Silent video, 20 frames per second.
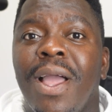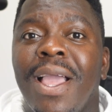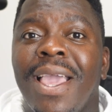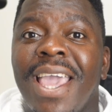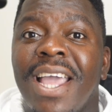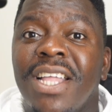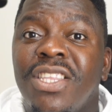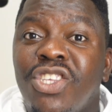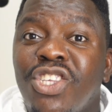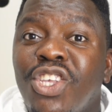
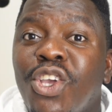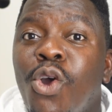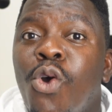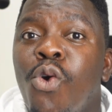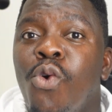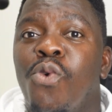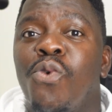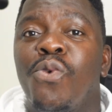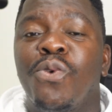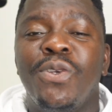get
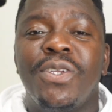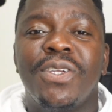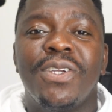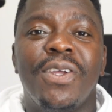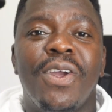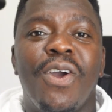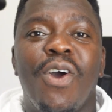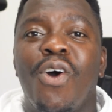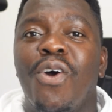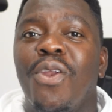schooled
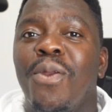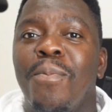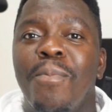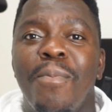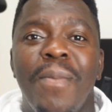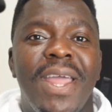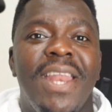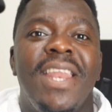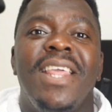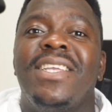
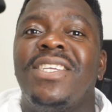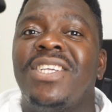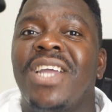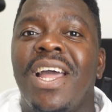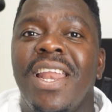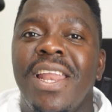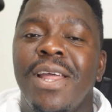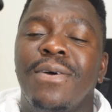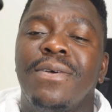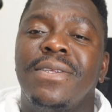on many
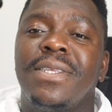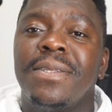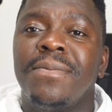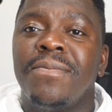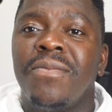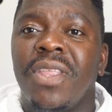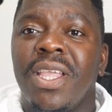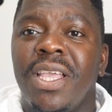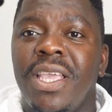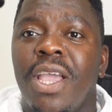channels
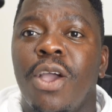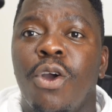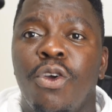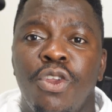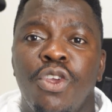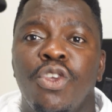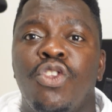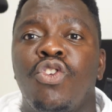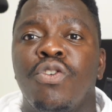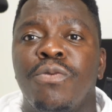here
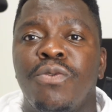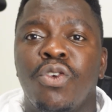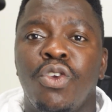on YouTube.